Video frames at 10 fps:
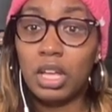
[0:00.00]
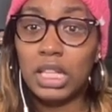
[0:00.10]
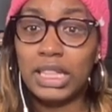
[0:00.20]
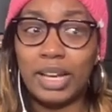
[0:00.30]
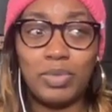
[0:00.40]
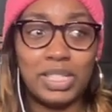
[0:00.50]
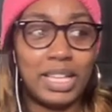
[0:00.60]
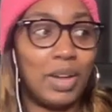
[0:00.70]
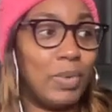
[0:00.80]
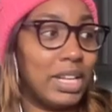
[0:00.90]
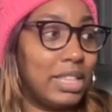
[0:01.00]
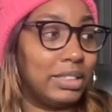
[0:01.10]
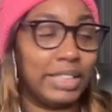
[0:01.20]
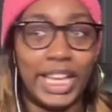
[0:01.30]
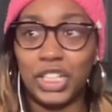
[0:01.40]
That was like one of the
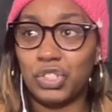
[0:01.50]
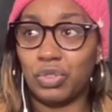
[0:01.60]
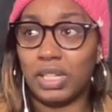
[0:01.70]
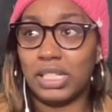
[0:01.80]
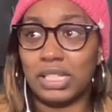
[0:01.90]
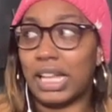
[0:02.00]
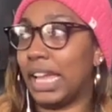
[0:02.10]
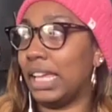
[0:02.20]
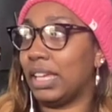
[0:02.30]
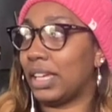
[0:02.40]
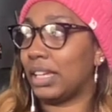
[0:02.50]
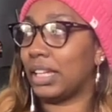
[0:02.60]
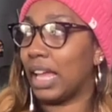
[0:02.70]
Landry's like